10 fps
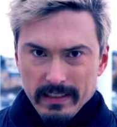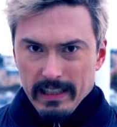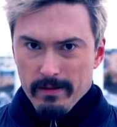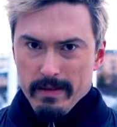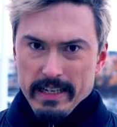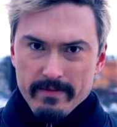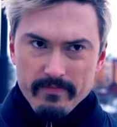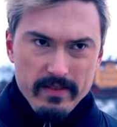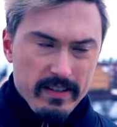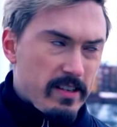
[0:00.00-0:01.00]
a little bit,
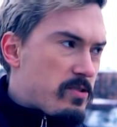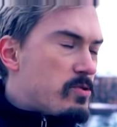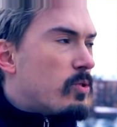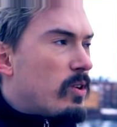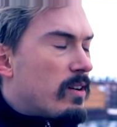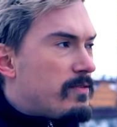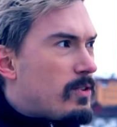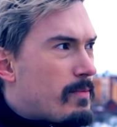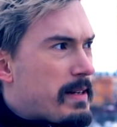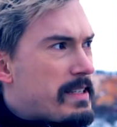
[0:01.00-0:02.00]
like the tutorial
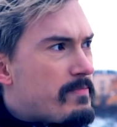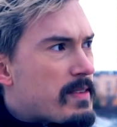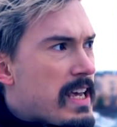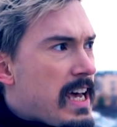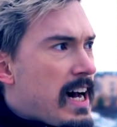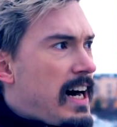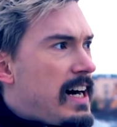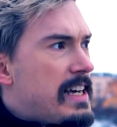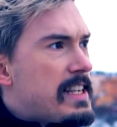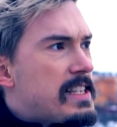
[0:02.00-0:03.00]
format.
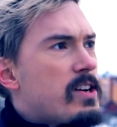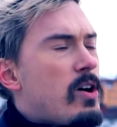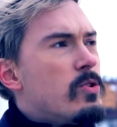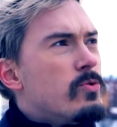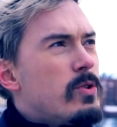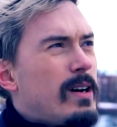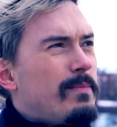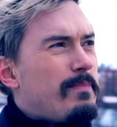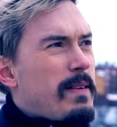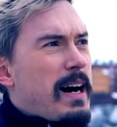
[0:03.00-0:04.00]
So
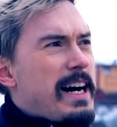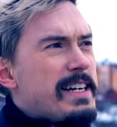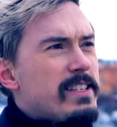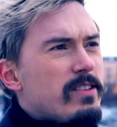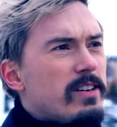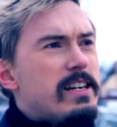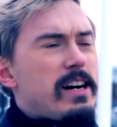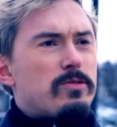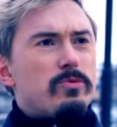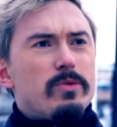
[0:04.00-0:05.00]
I started
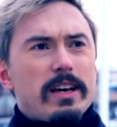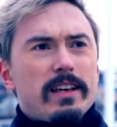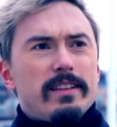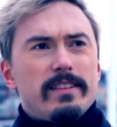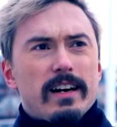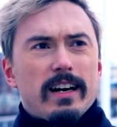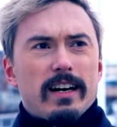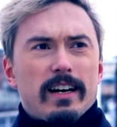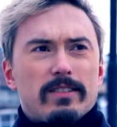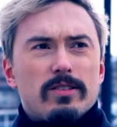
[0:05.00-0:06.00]
out with
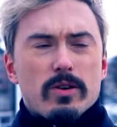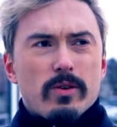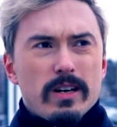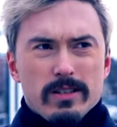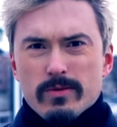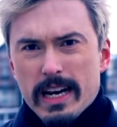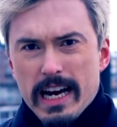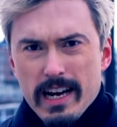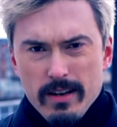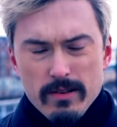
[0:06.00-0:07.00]
tutorials when
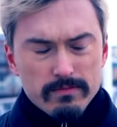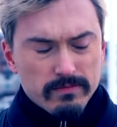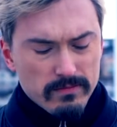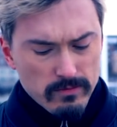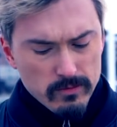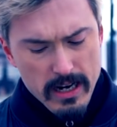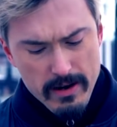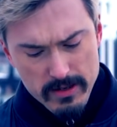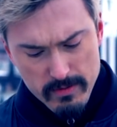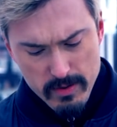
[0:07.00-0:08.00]
I
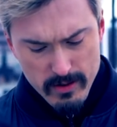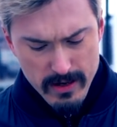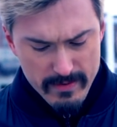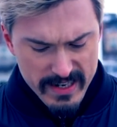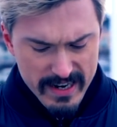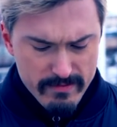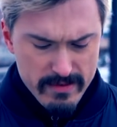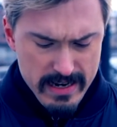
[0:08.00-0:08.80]
was a programmer. I